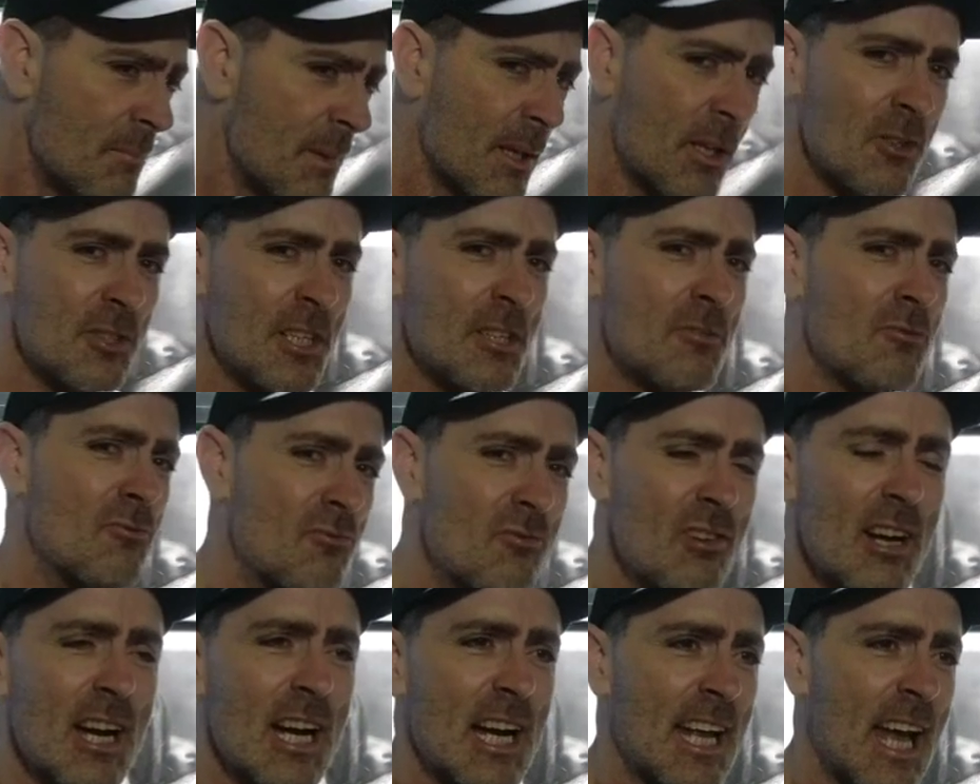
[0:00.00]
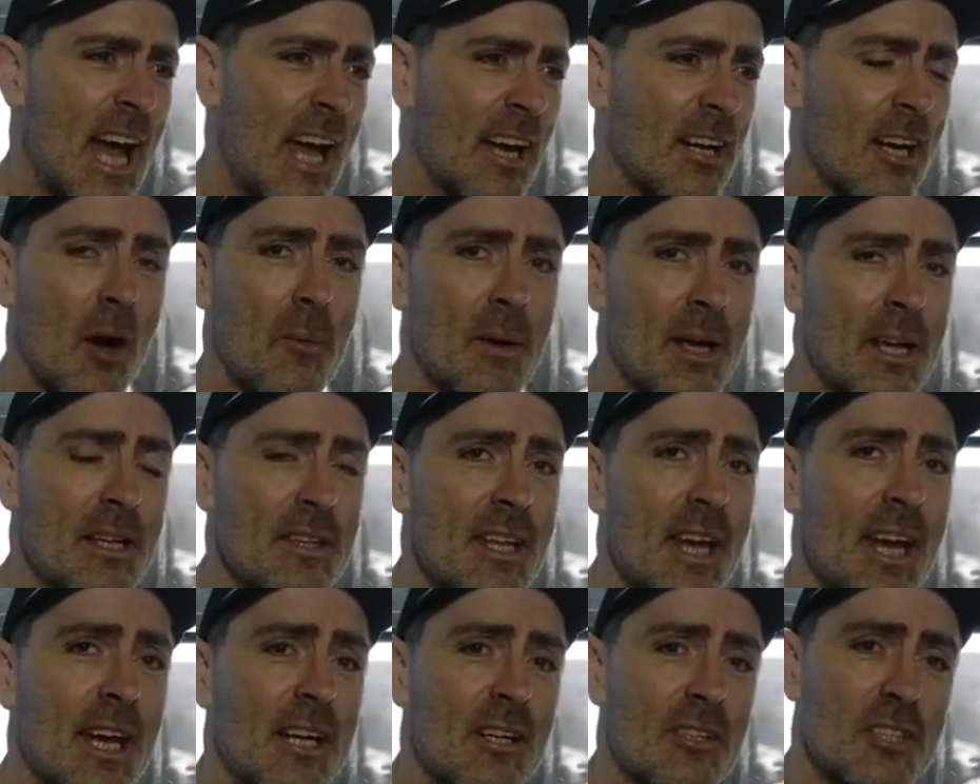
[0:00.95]
because it's really echoey
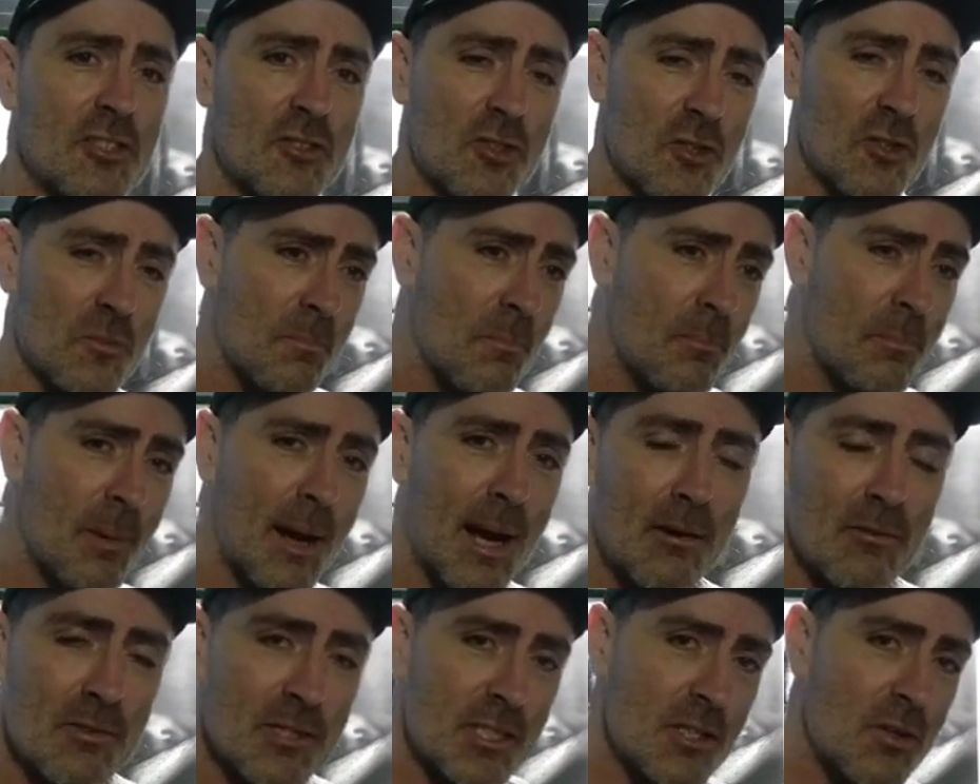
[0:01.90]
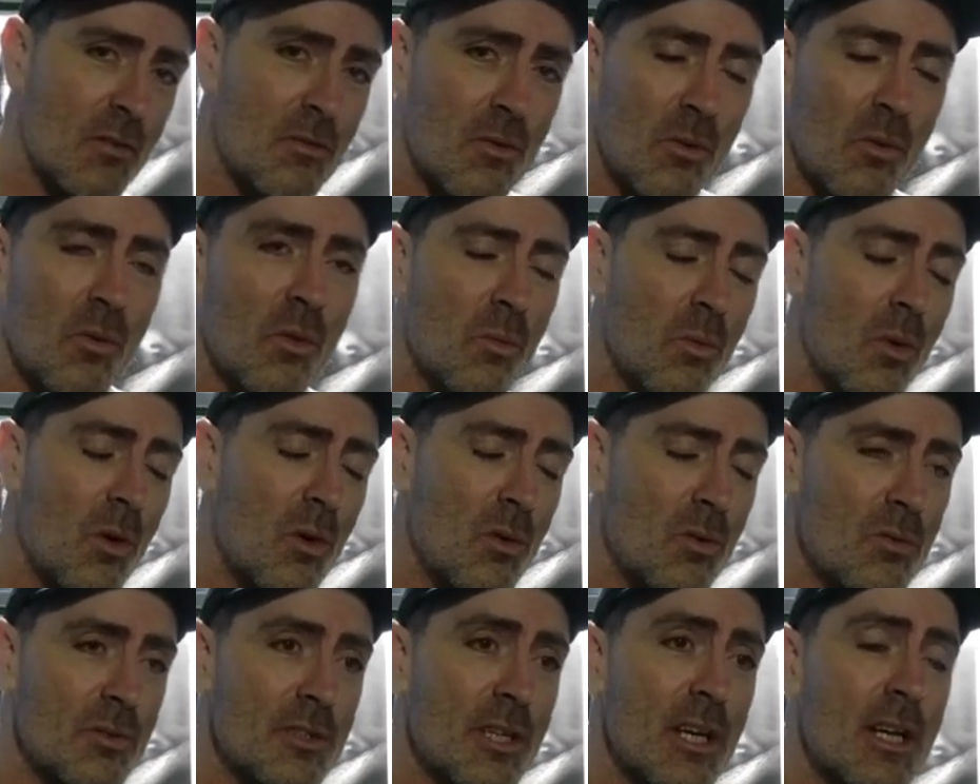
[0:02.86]
in there, because it's just bouncing off all the
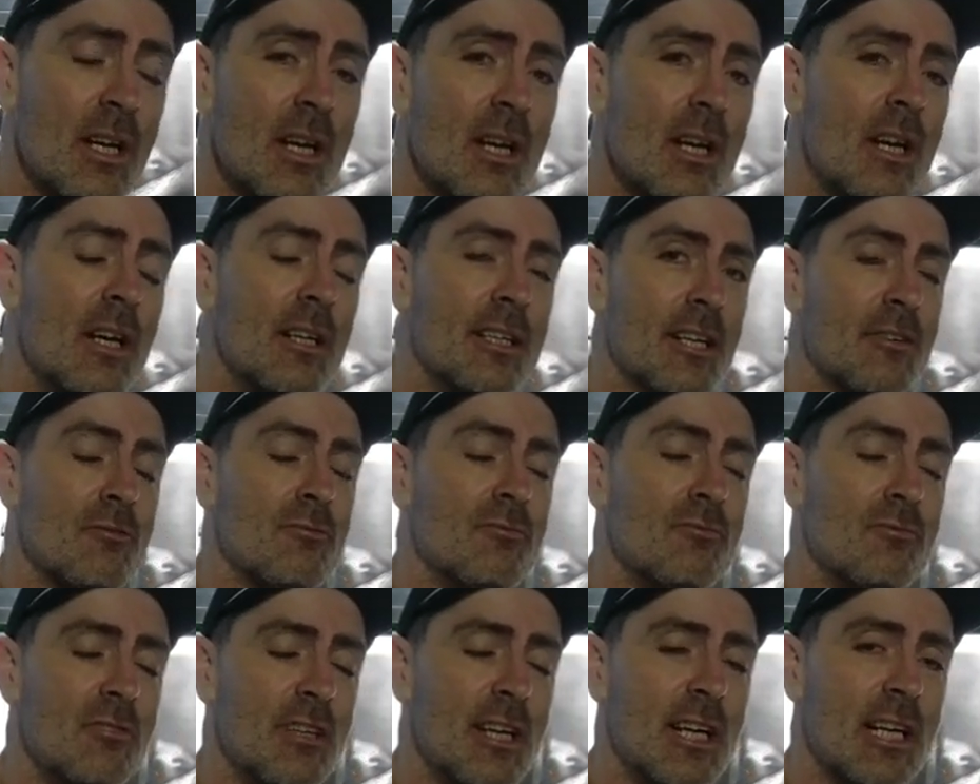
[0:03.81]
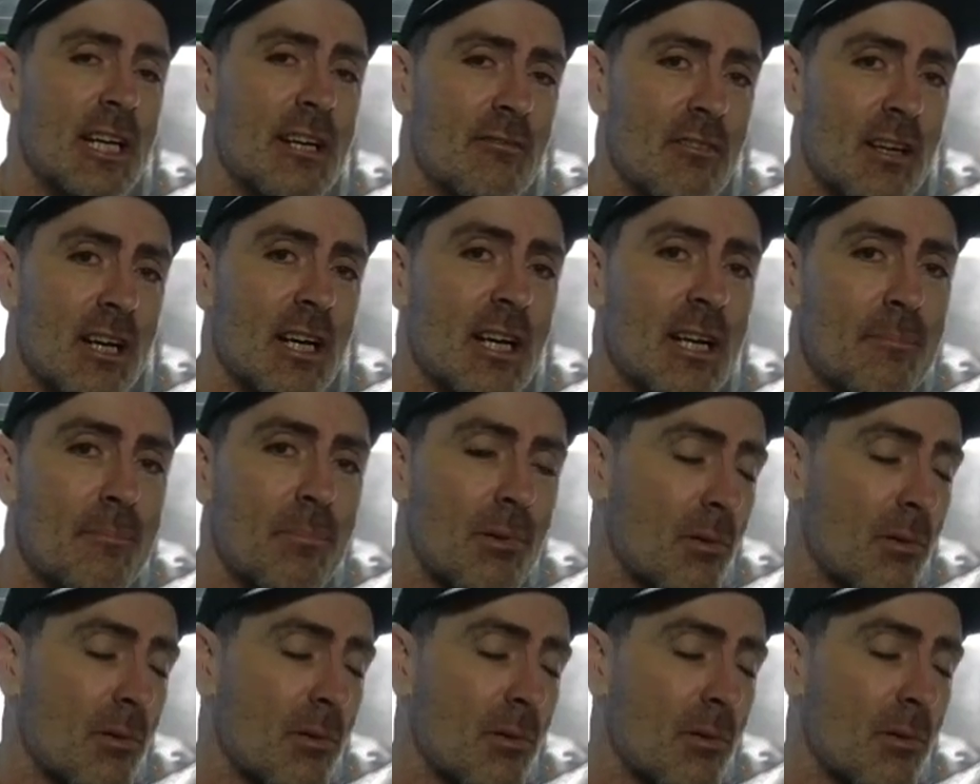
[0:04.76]
walls, and it's really, really